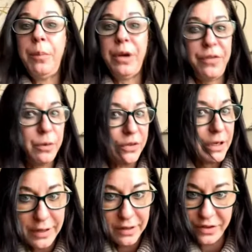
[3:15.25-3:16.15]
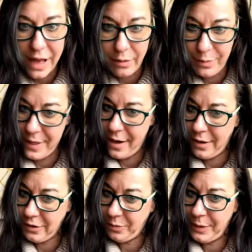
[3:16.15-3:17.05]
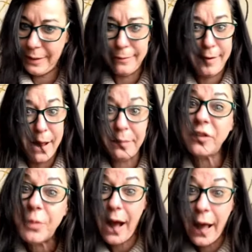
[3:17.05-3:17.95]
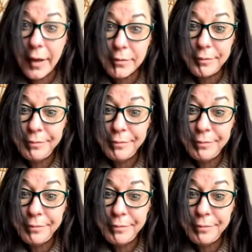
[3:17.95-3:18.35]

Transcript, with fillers: But if it was like a test, I would be honest with you. Like, look, I've been slapped.